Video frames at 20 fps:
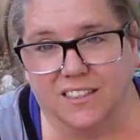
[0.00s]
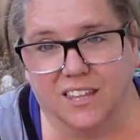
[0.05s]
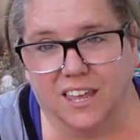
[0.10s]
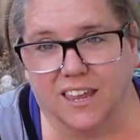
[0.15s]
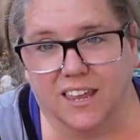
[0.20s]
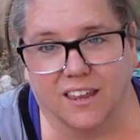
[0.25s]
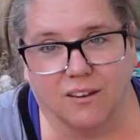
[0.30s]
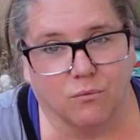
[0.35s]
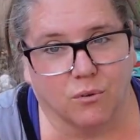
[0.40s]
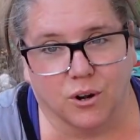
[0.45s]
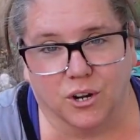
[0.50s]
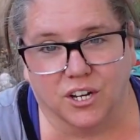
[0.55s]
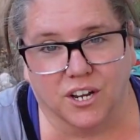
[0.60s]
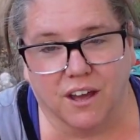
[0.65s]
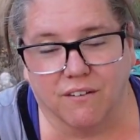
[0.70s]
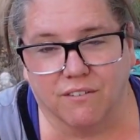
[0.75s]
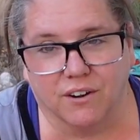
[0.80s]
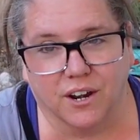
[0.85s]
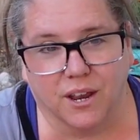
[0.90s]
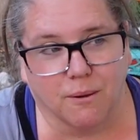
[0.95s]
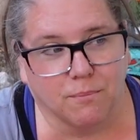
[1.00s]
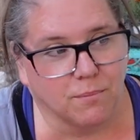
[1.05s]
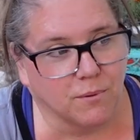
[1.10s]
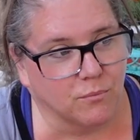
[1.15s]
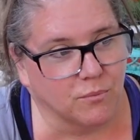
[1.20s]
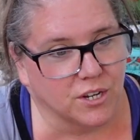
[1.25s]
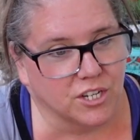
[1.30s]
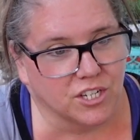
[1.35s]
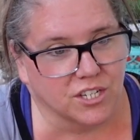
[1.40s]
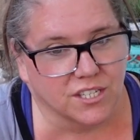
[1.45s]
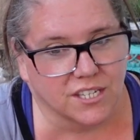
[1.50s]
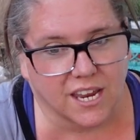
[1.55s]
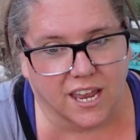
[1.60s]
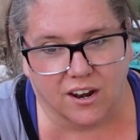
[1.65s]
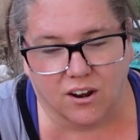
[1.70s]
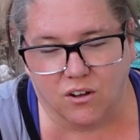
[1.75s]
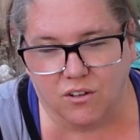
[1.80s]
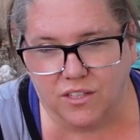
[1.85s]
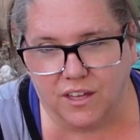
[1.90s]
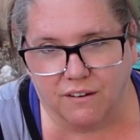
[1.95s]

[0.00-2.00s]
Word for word: they weren't covered up, and we just had all